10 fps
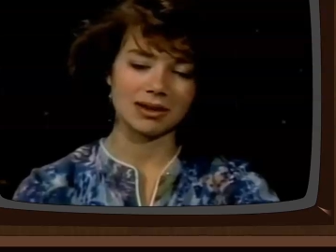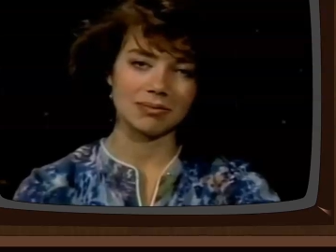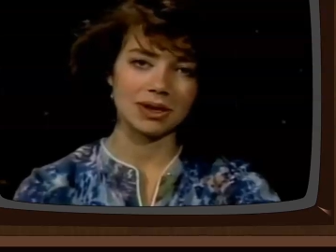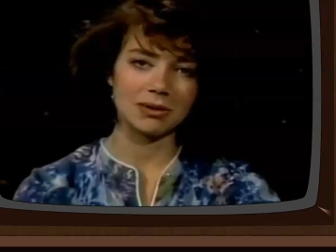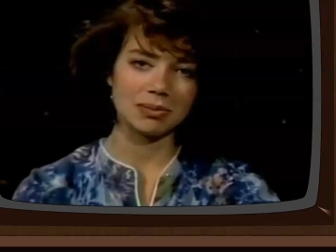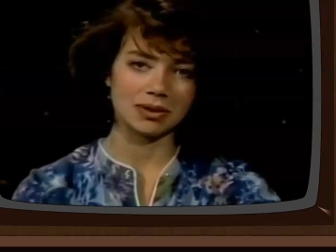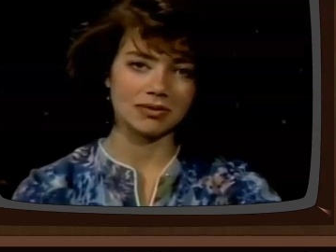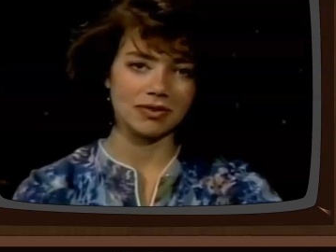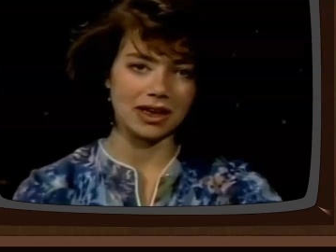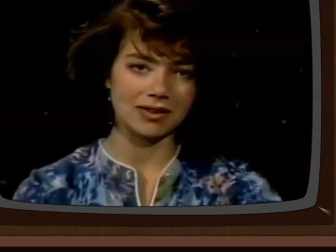money and
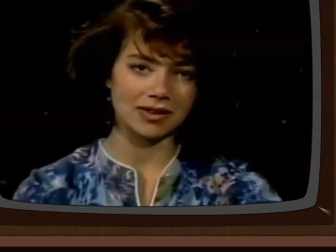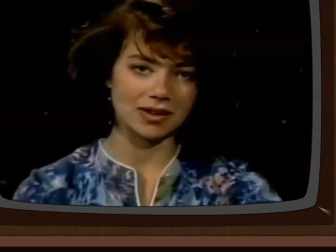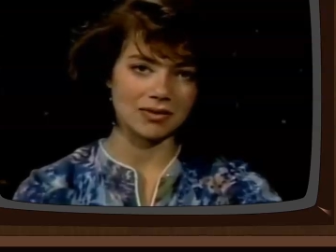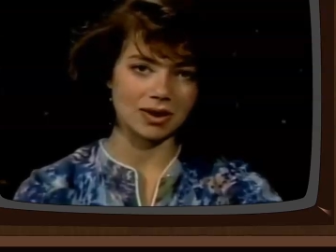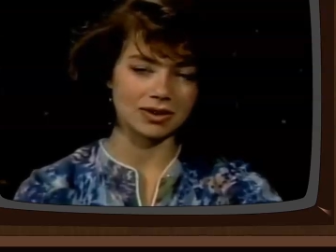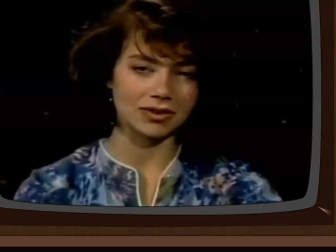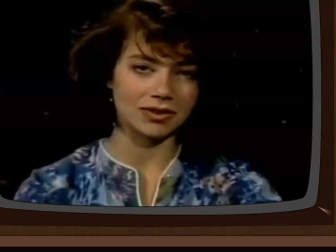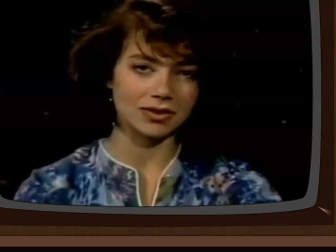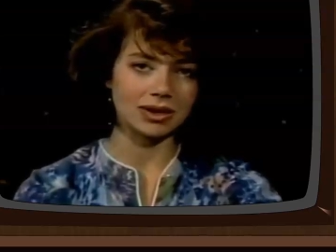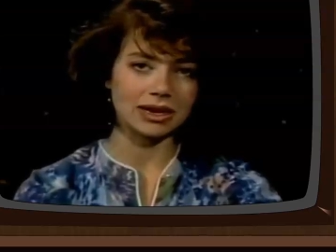people invested in
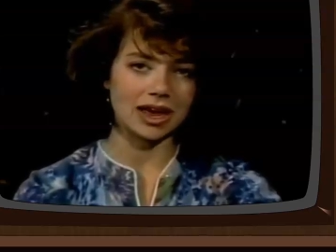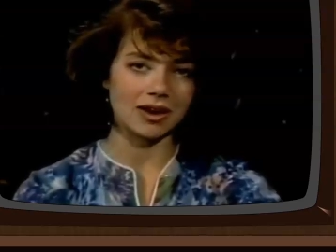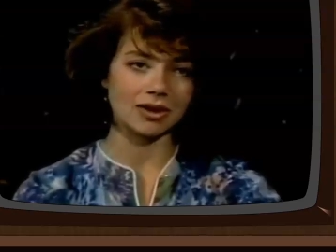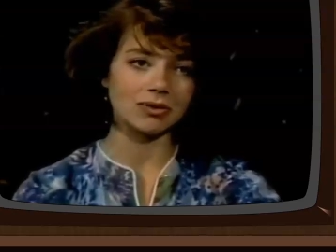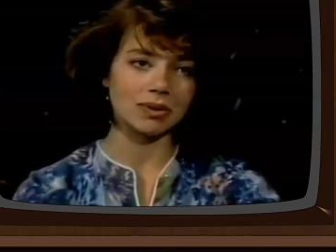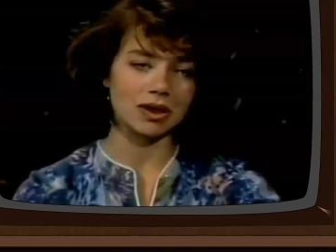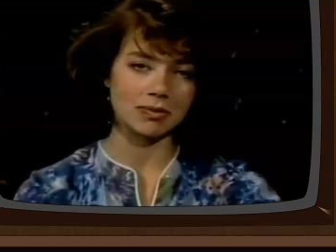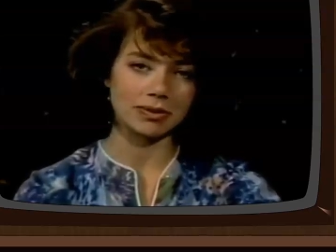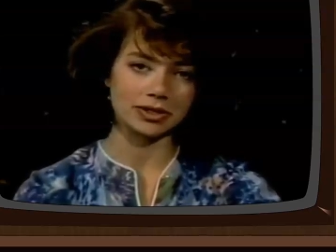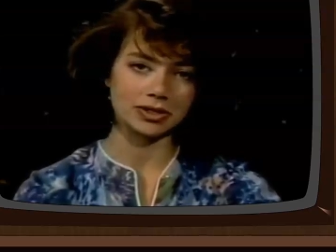what you're doing now and you
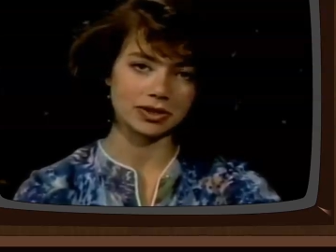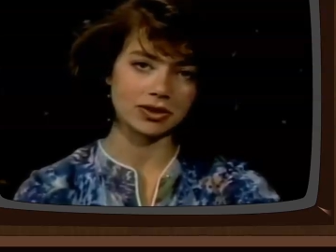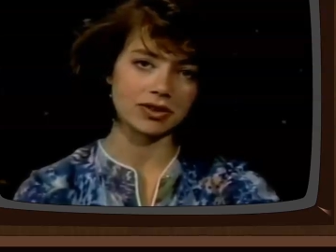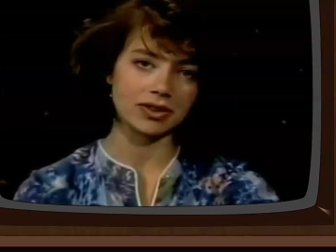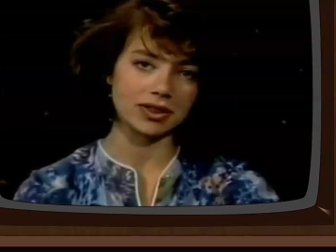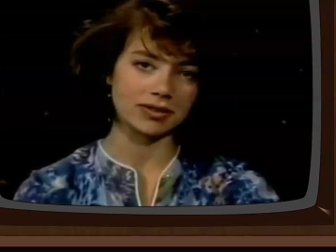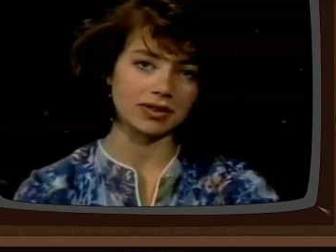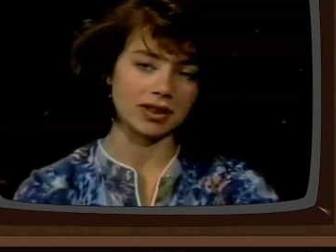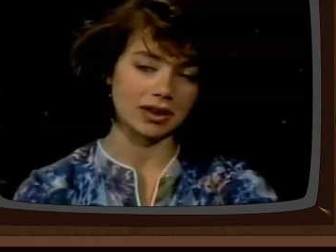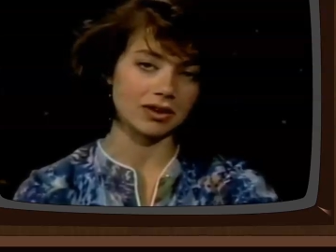better be sure that
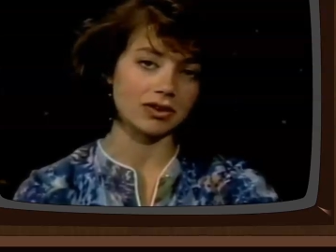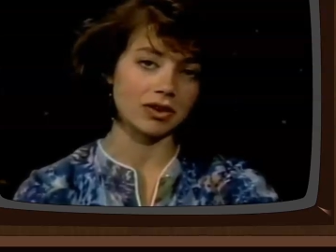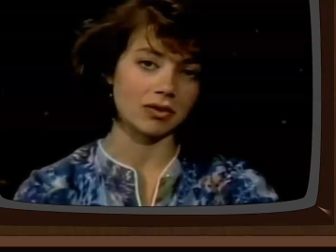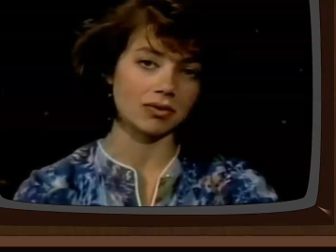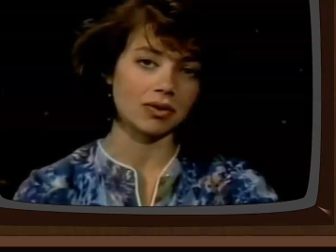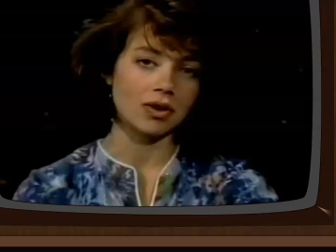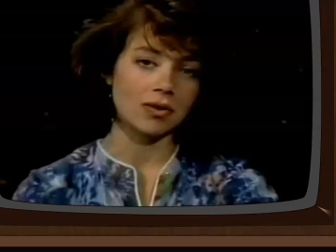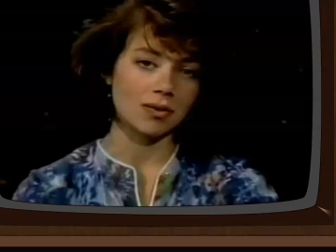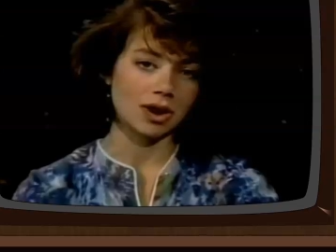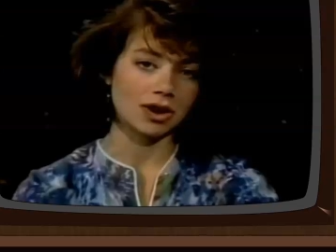this, that you don't
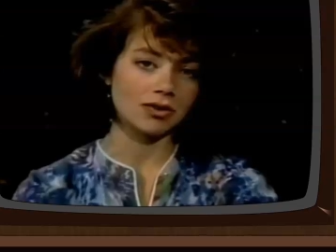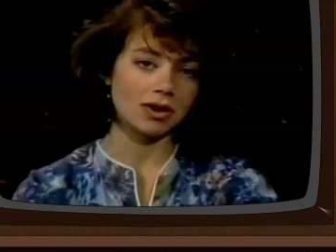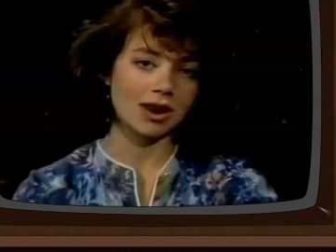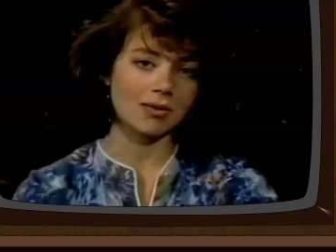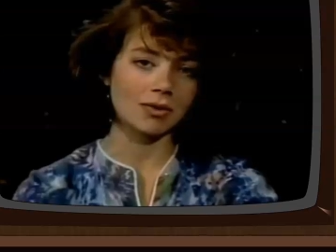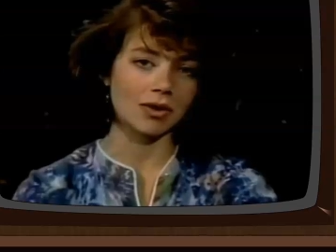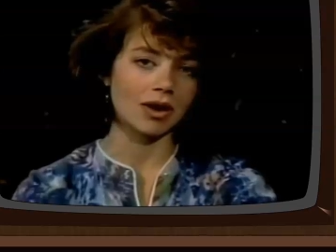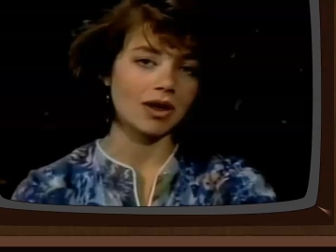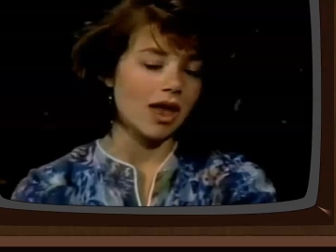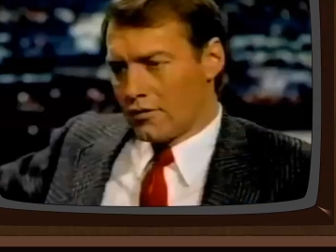want to do it
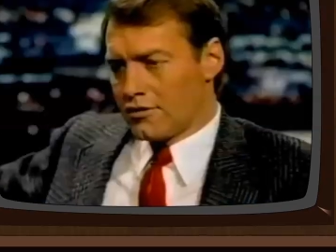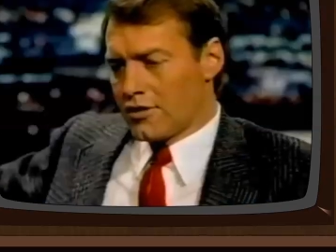anymore